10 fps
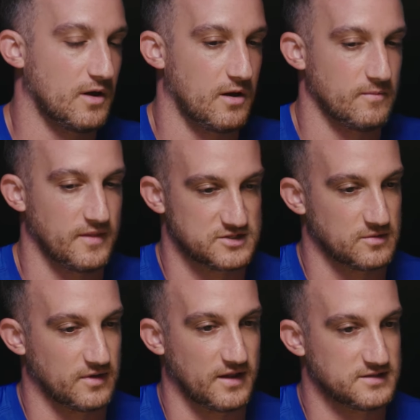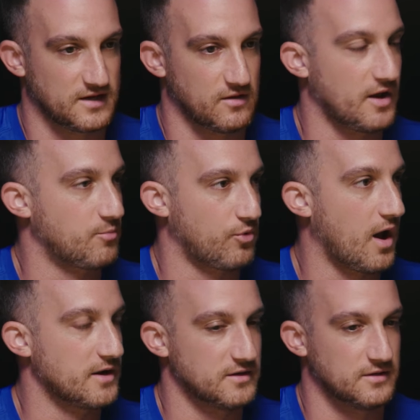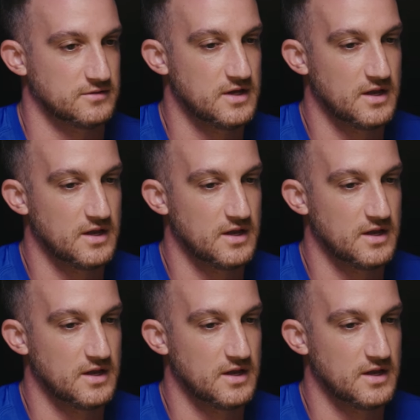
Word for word: um, that's something that i take a lot of pride in and,